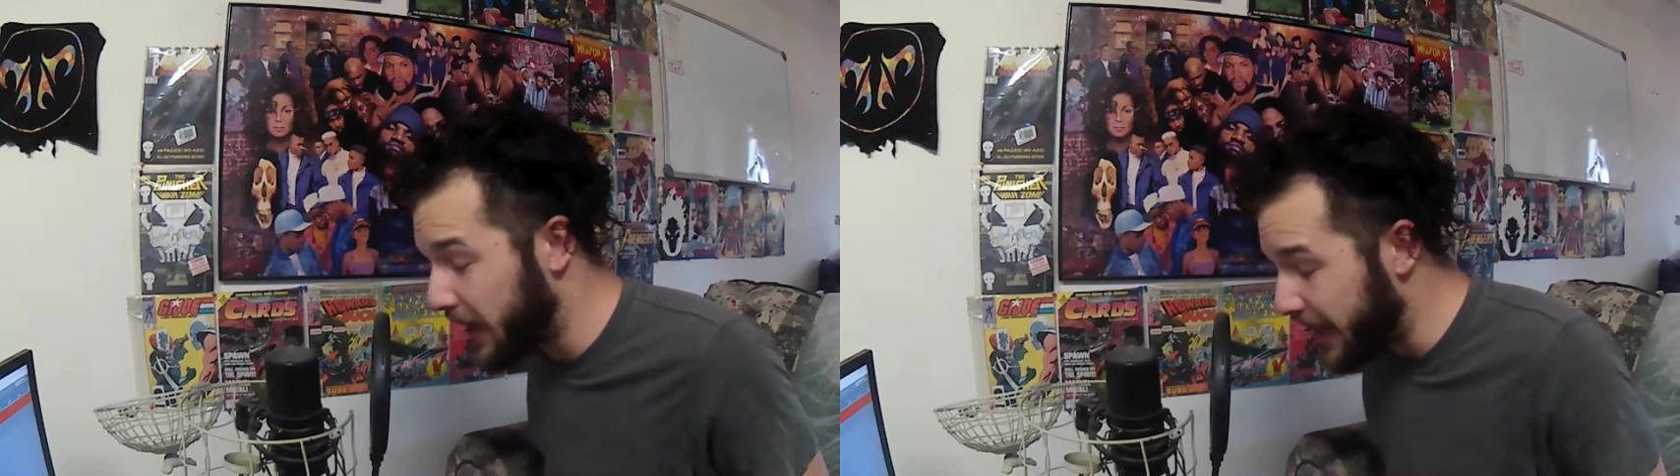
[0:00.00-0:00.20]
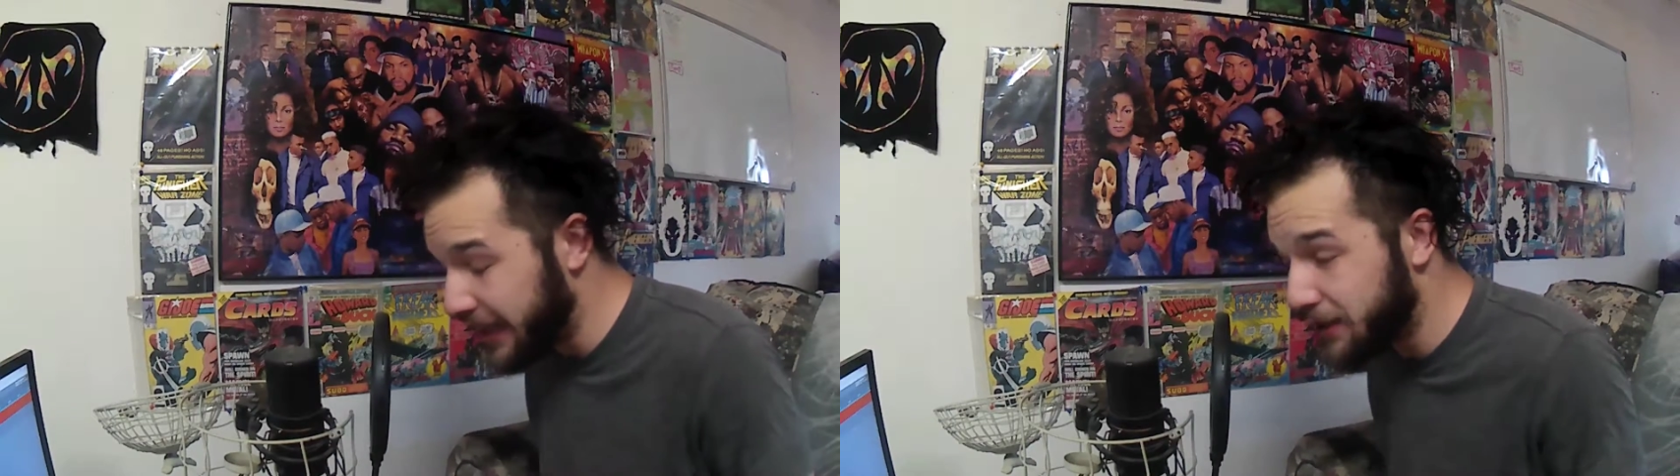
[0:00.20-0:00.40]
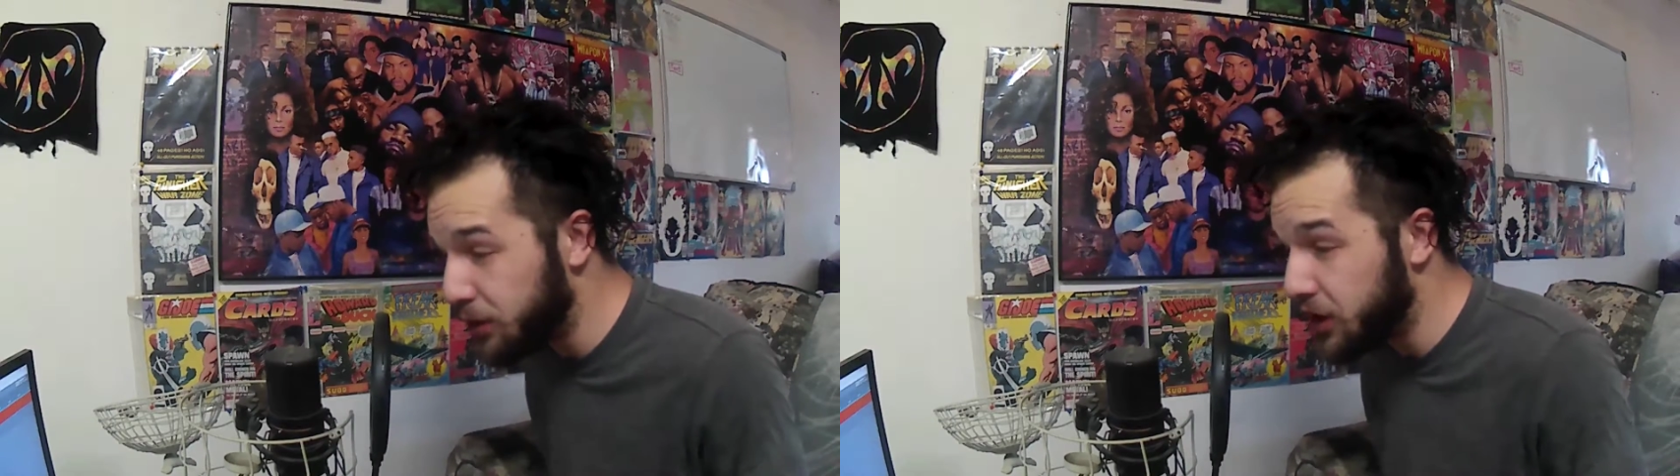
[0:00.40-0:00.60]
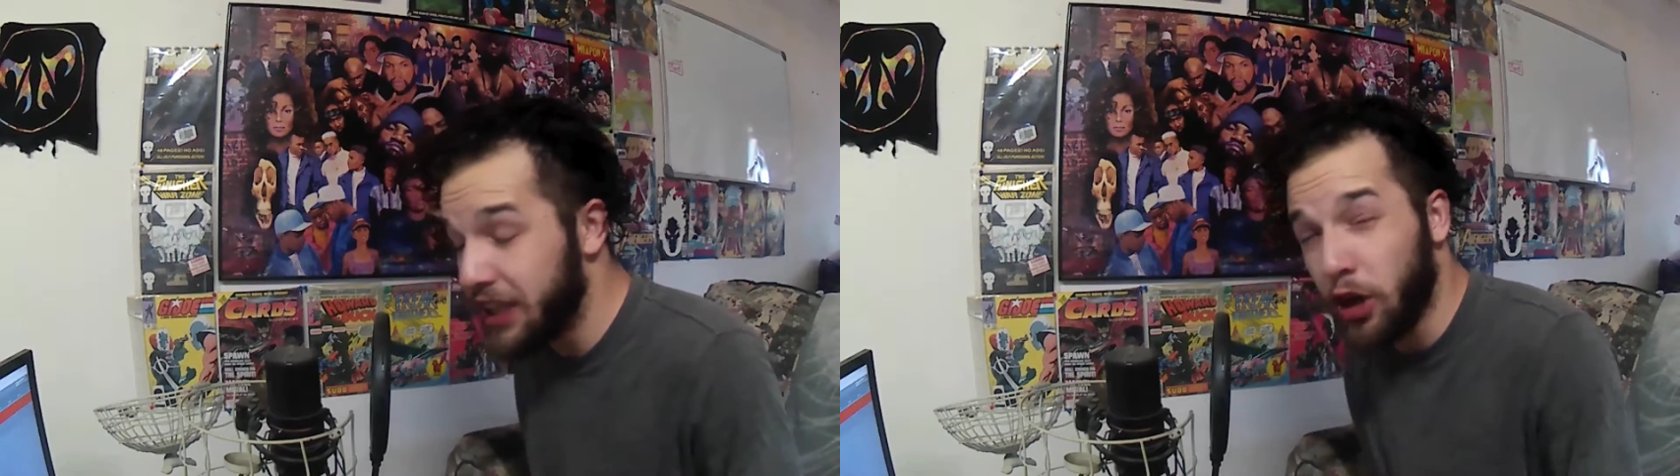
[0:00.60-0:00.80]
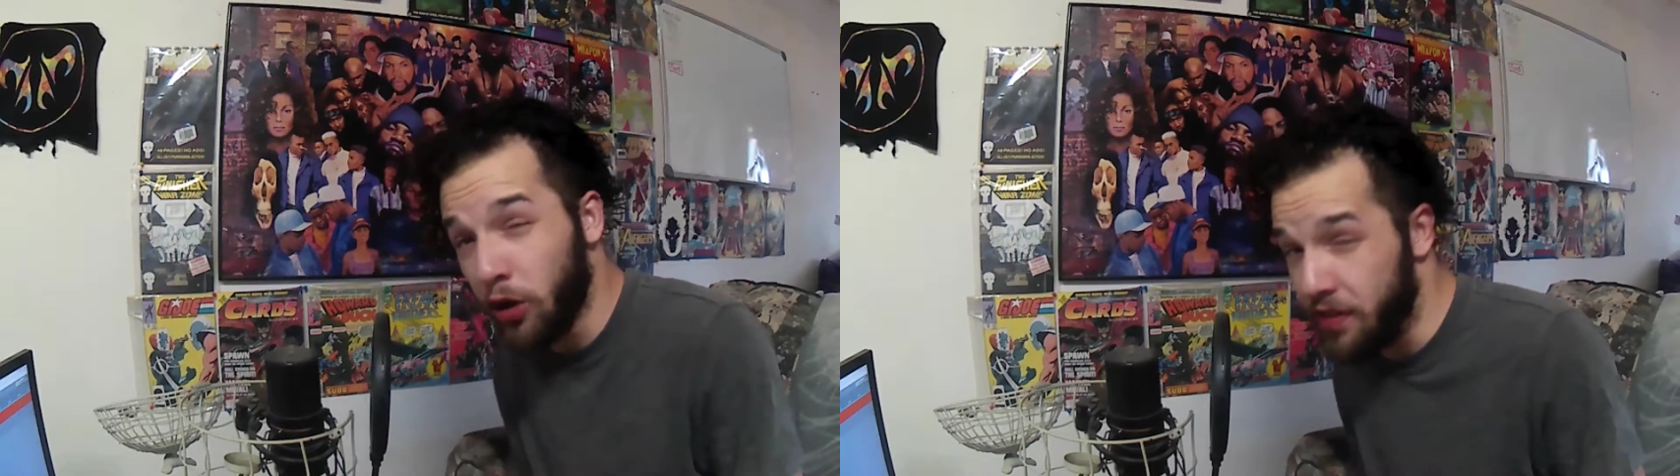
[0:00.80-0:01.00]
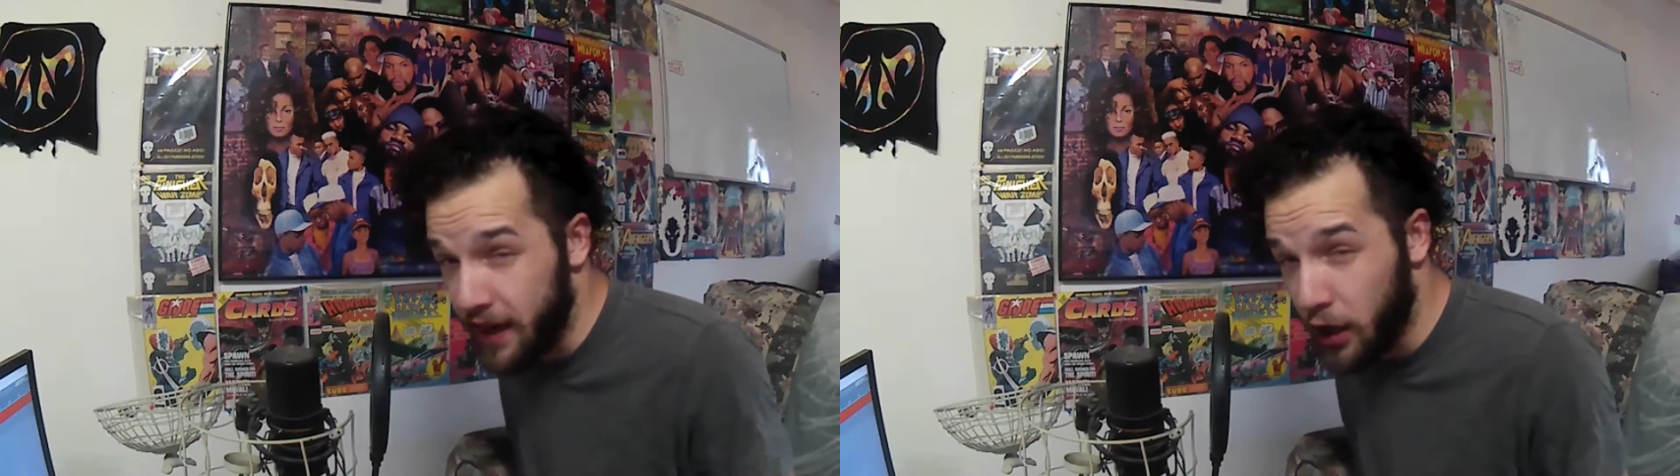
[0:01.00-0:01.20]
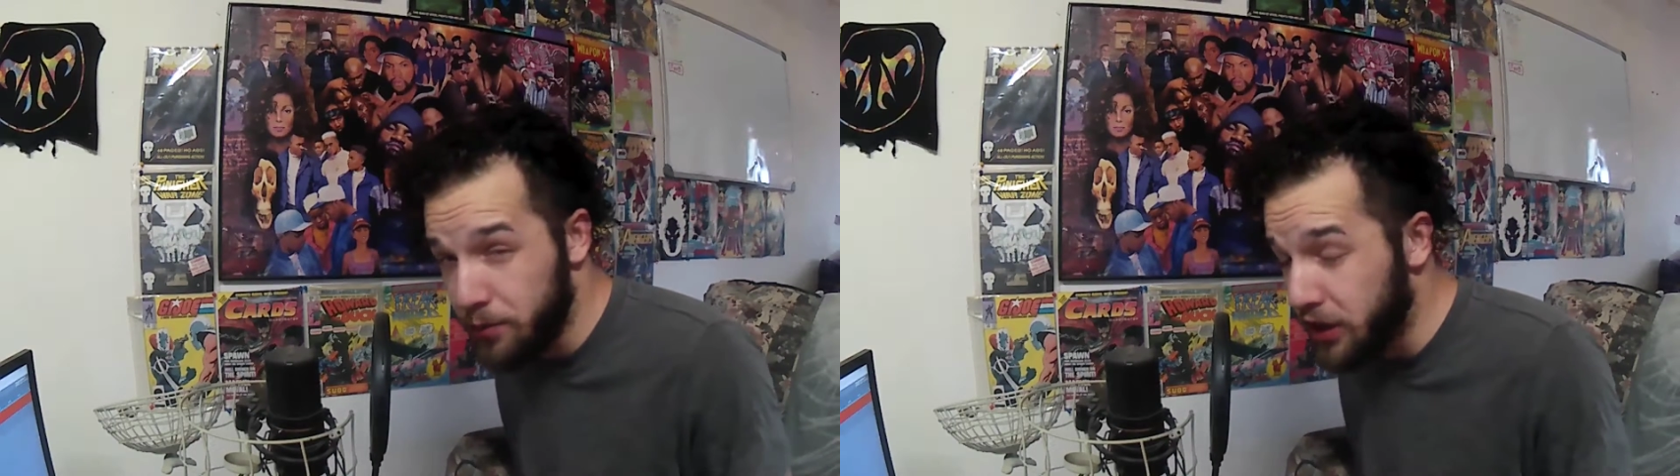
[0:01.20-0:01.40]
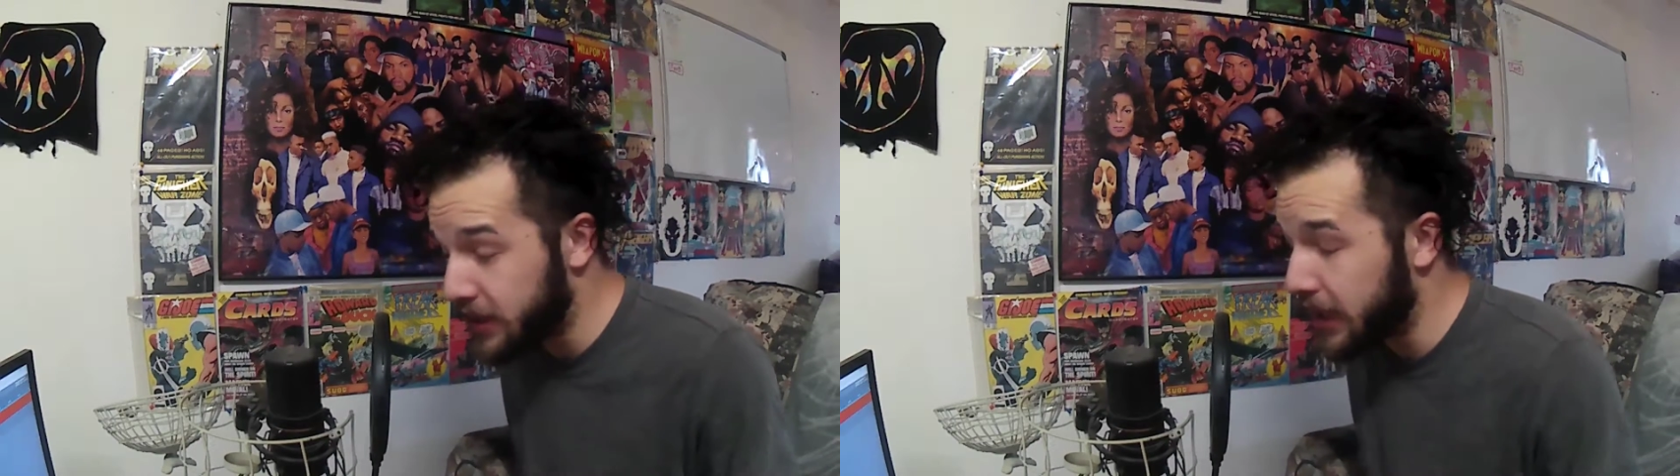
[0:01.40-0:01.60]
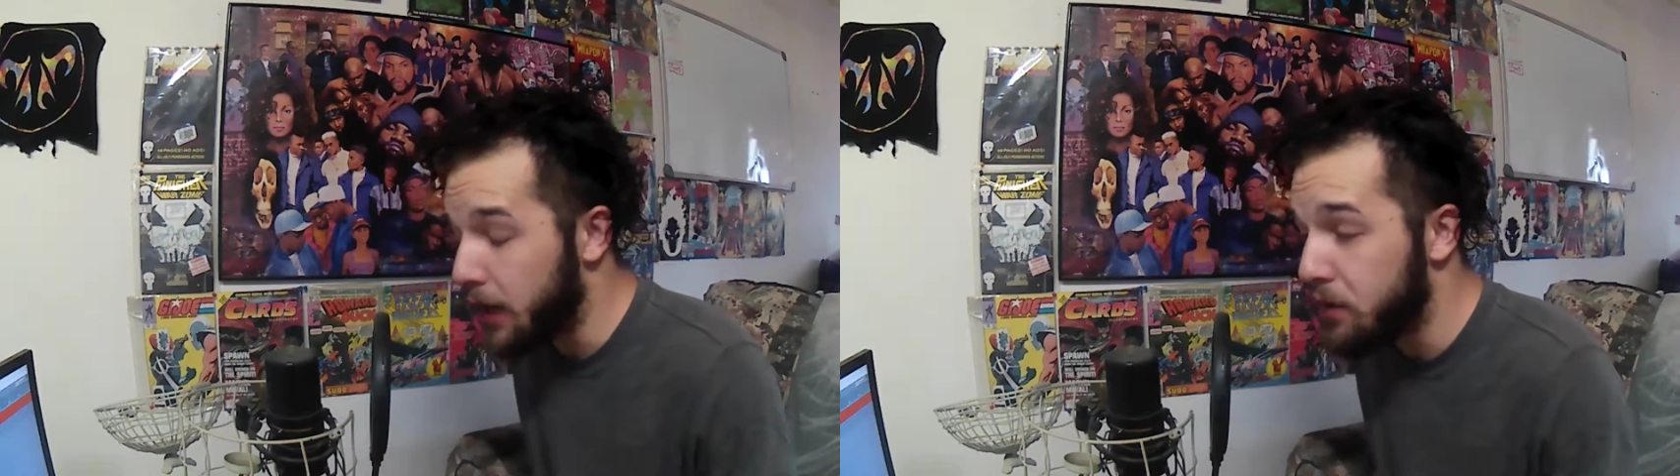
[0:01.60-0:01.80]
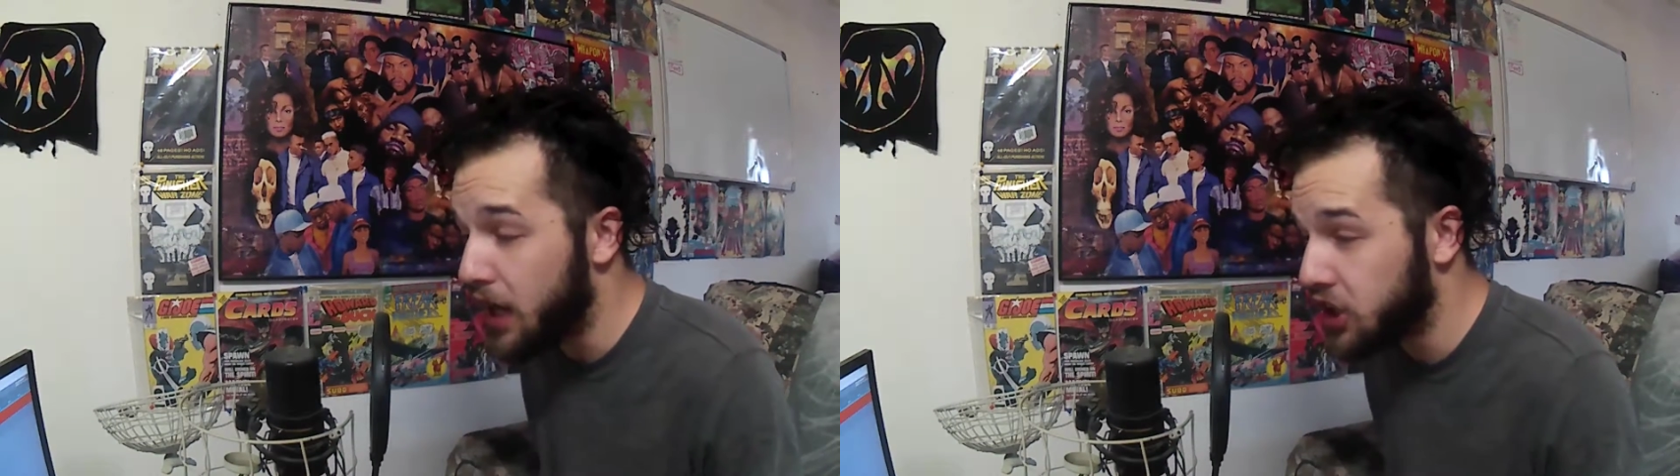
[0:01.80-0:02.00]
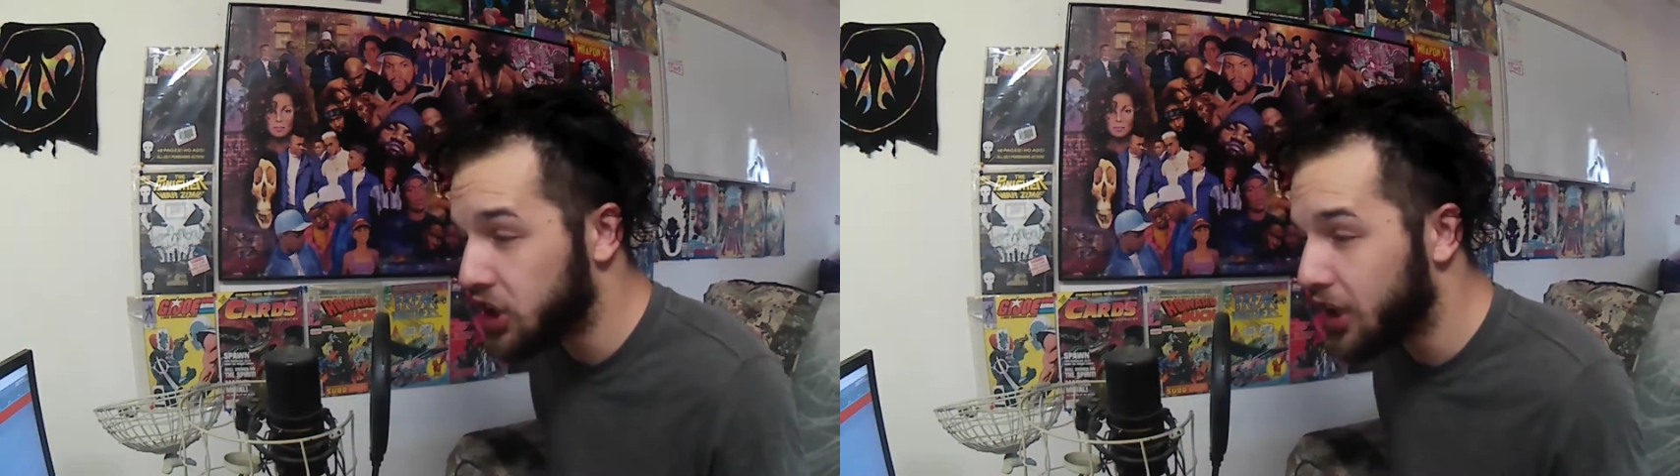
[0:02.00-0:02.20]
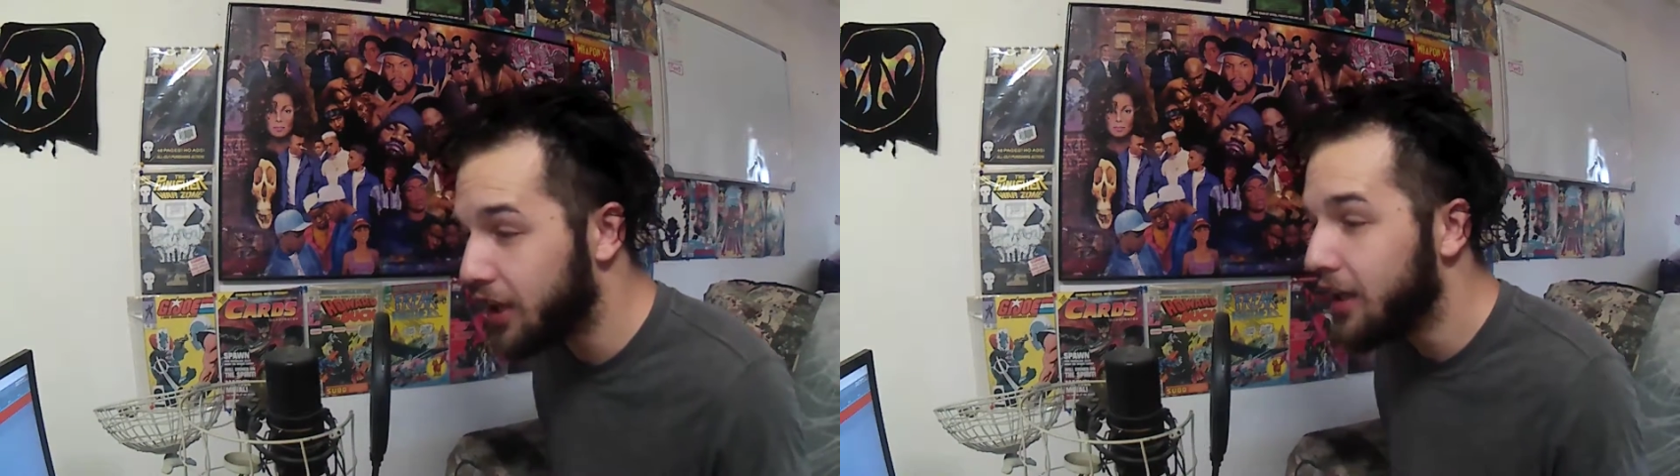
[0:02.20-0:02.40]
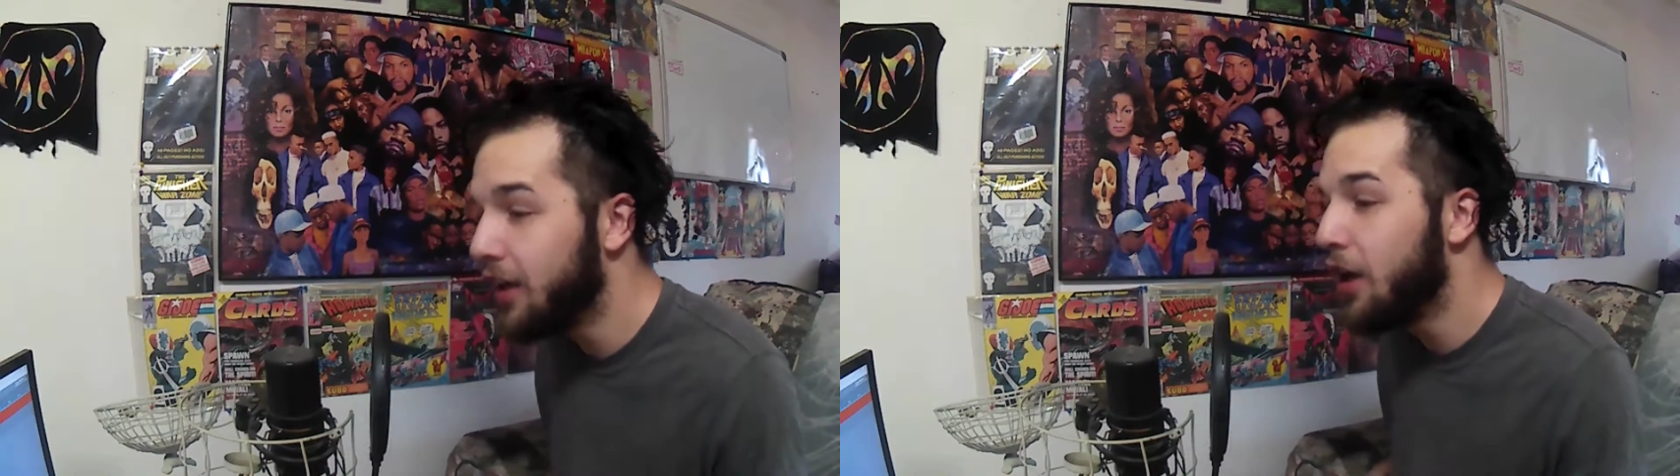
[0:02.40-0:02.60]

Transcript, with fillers: his music or their music, I'm not sure,